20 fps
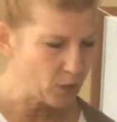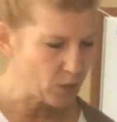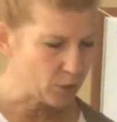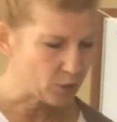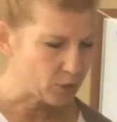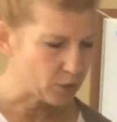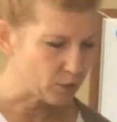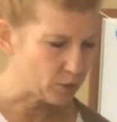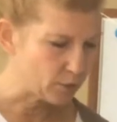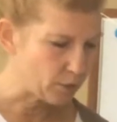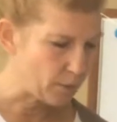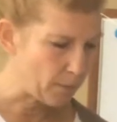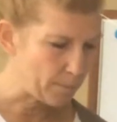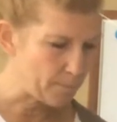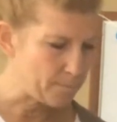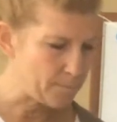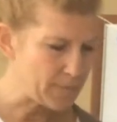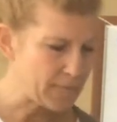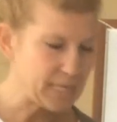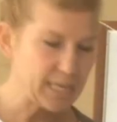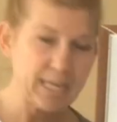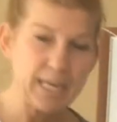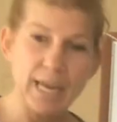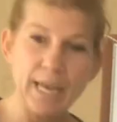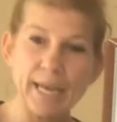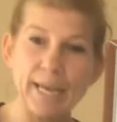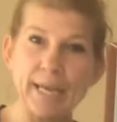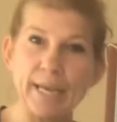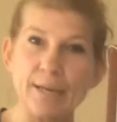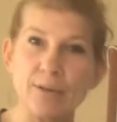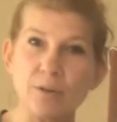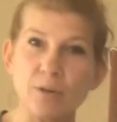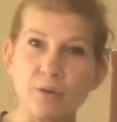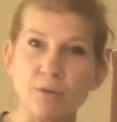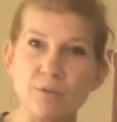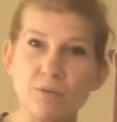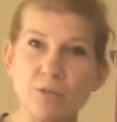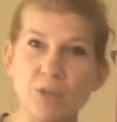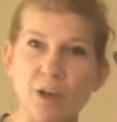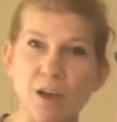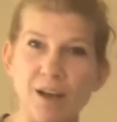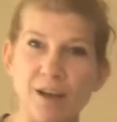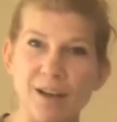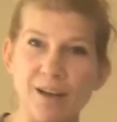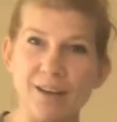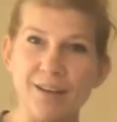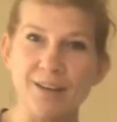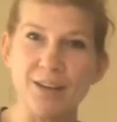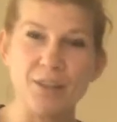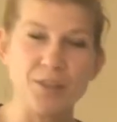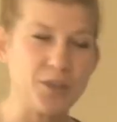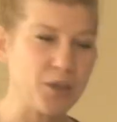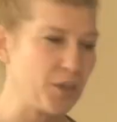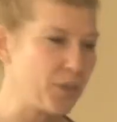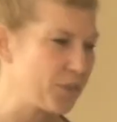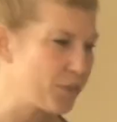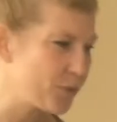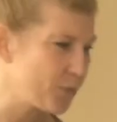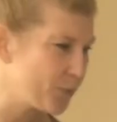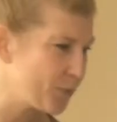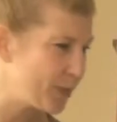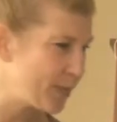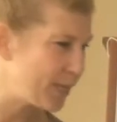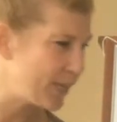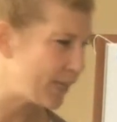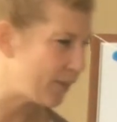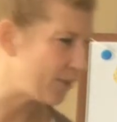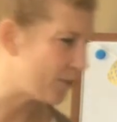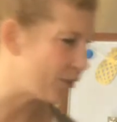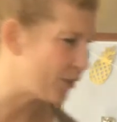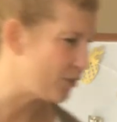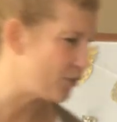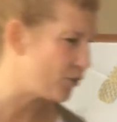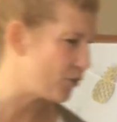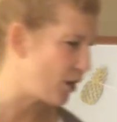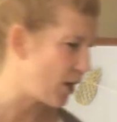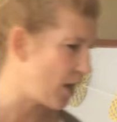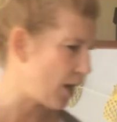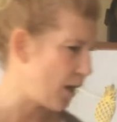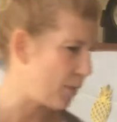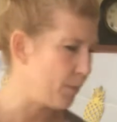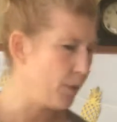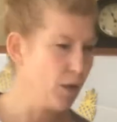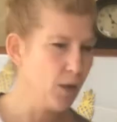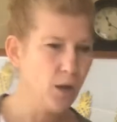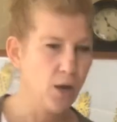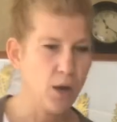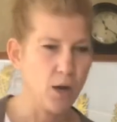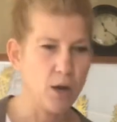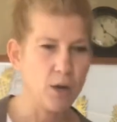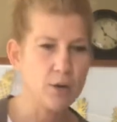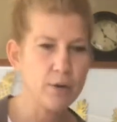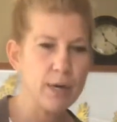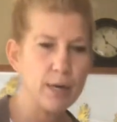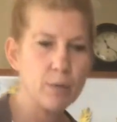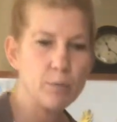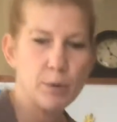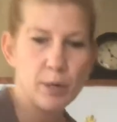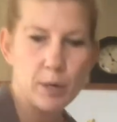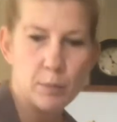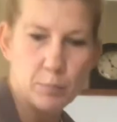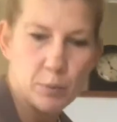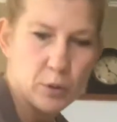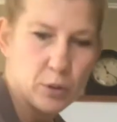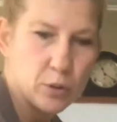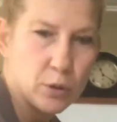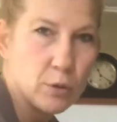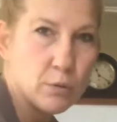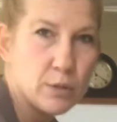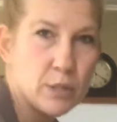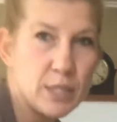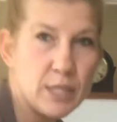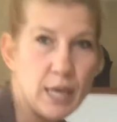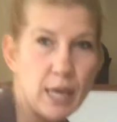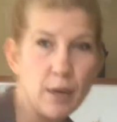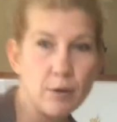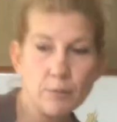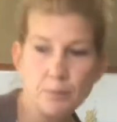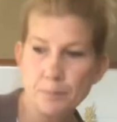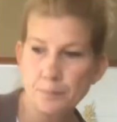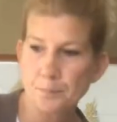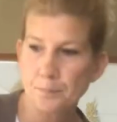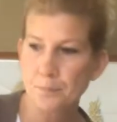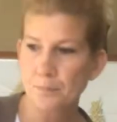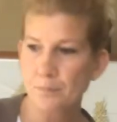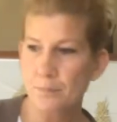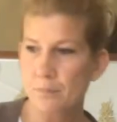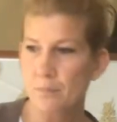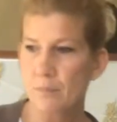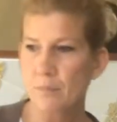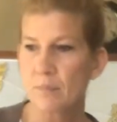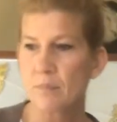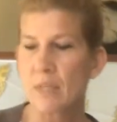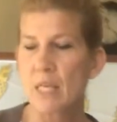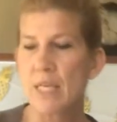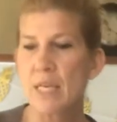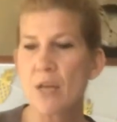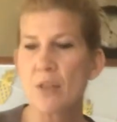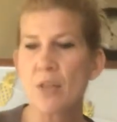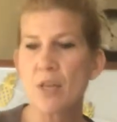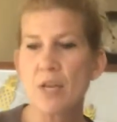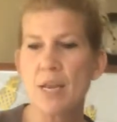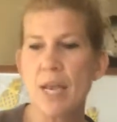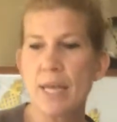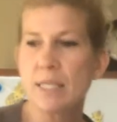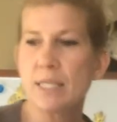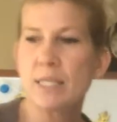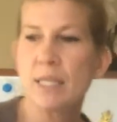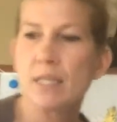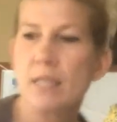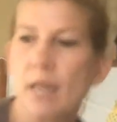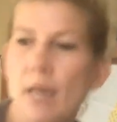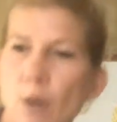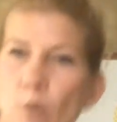Your minute hand goes on the 3. Good job. All right, we're going to put those down. Now the next thing that I